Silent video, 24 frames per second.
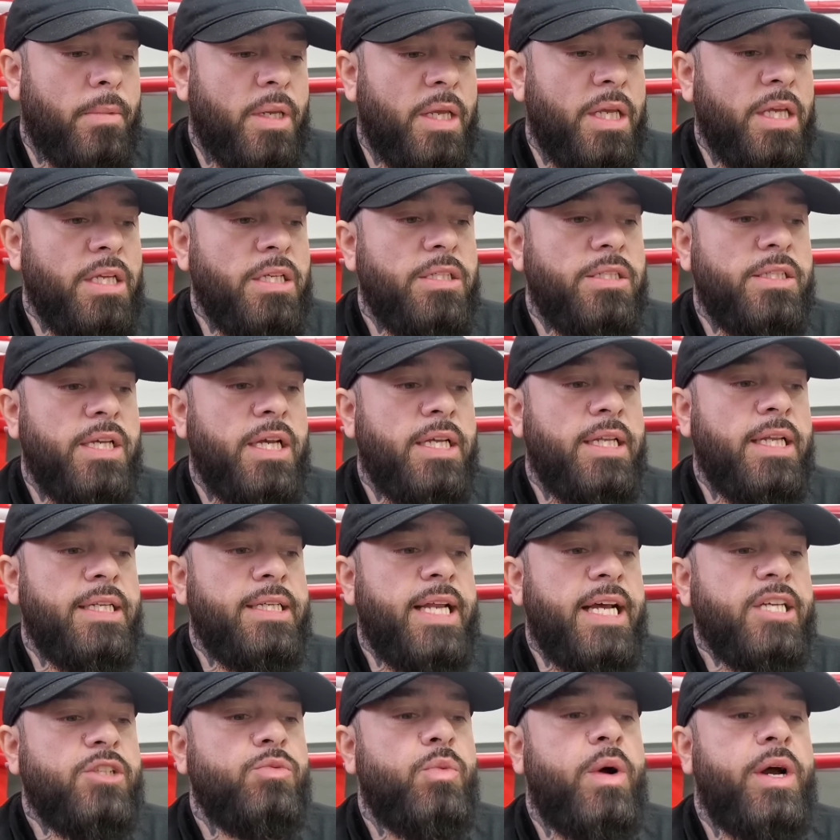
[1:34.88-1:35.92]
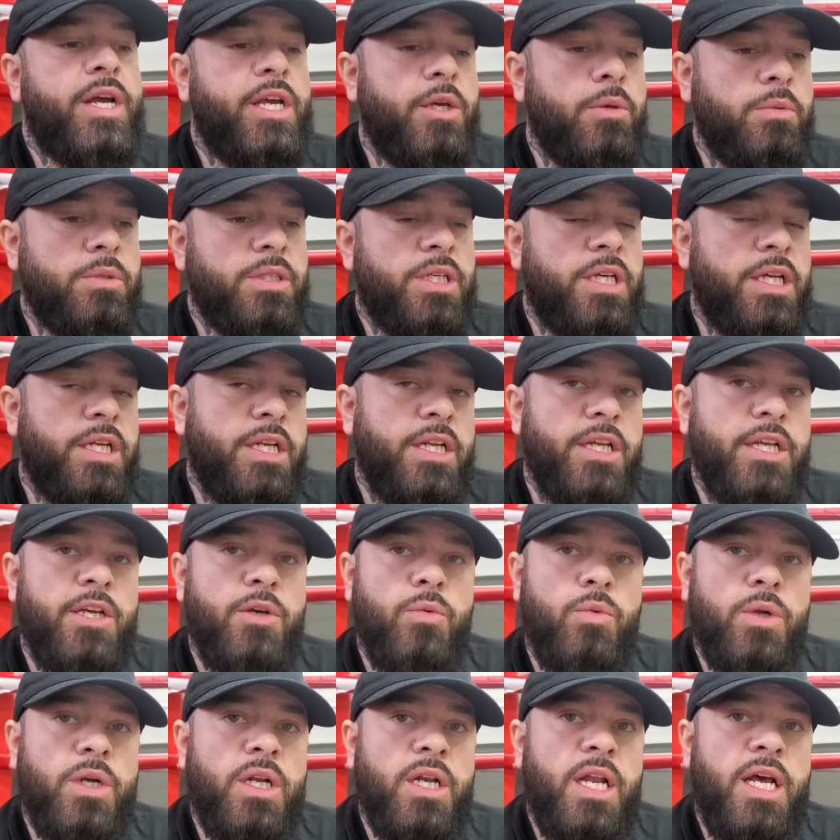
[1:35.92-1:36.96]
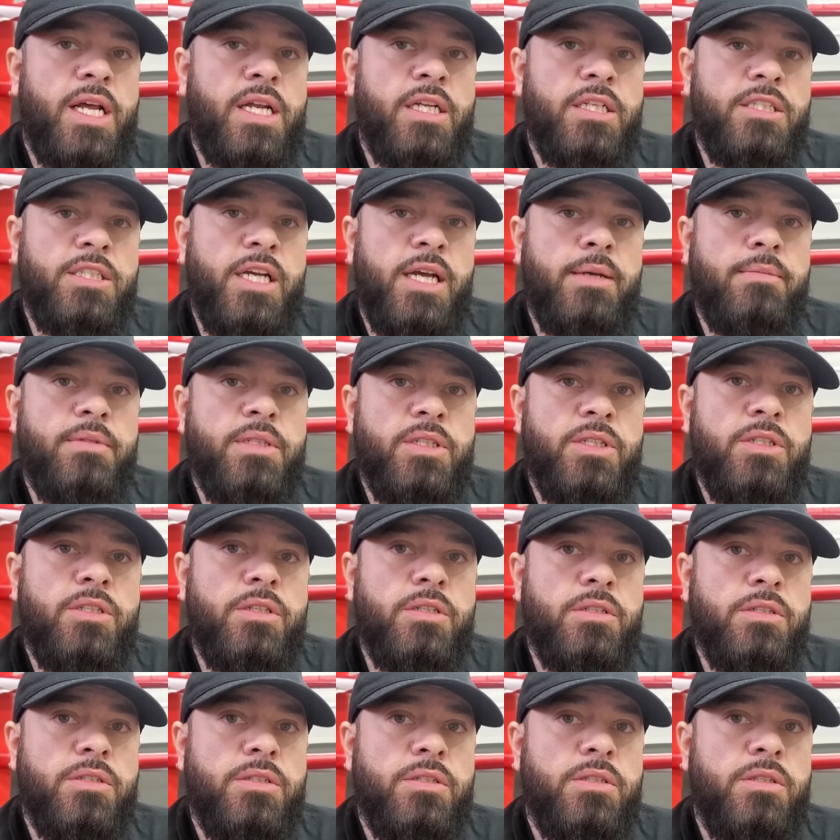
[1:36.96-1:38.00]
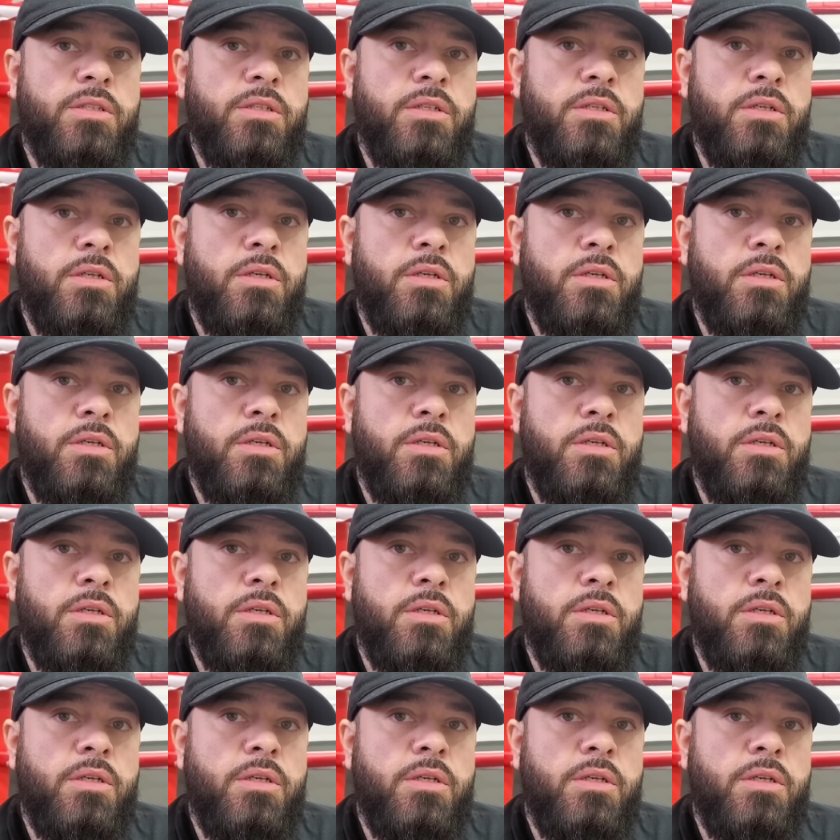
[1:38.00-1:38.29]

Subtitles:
He said that that's why he was getting hit with a lot of jabs and hooks.